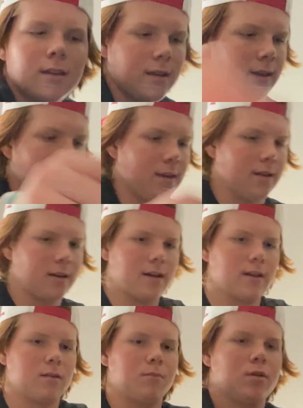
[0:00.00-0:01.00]
and I
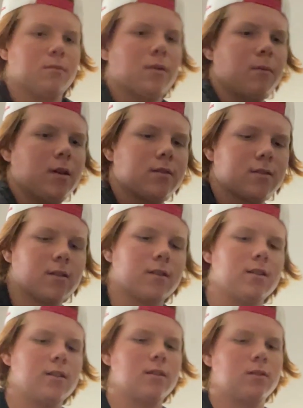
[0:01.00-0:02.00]
can put my mouse on
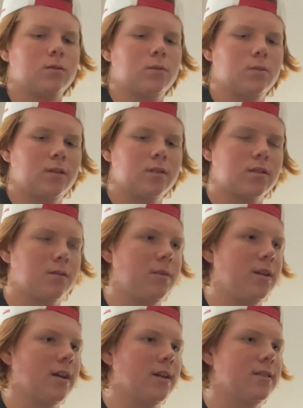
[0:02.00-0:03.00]
it. Ooh, this is gonna be
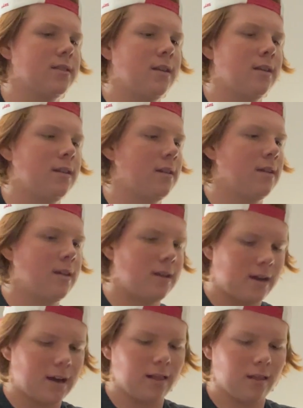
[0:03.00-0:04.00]
nice.
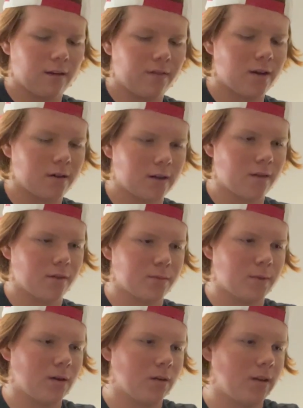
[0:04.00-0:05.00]
I love how it covers
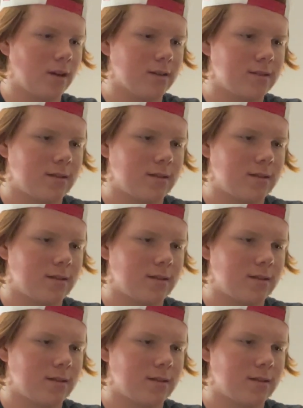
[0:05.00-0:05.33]
my whole desk.